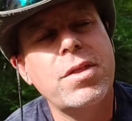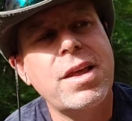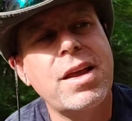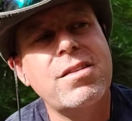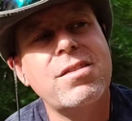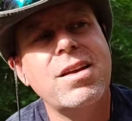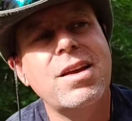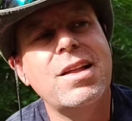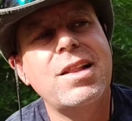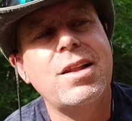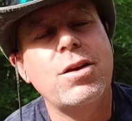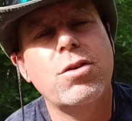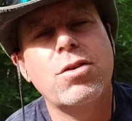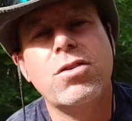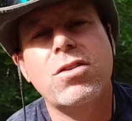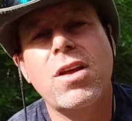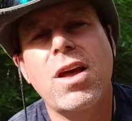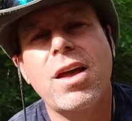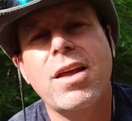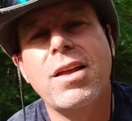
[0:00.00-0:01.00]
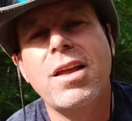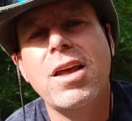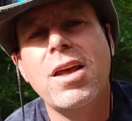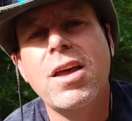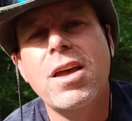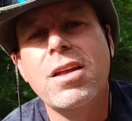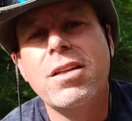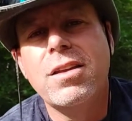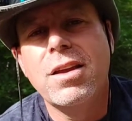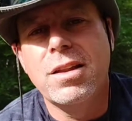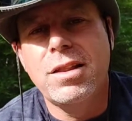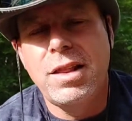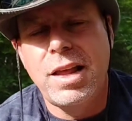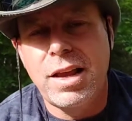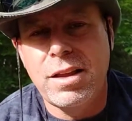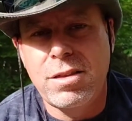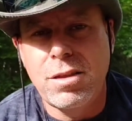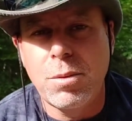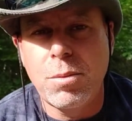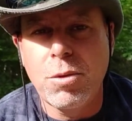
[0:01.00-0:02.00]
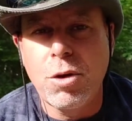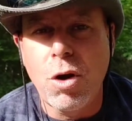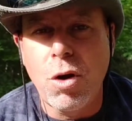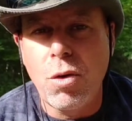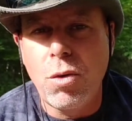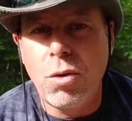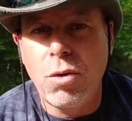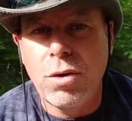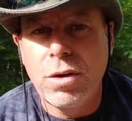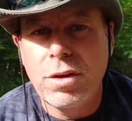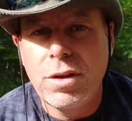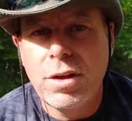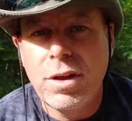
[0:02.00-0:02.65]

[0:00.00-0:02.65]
that's a clear sign to let them go.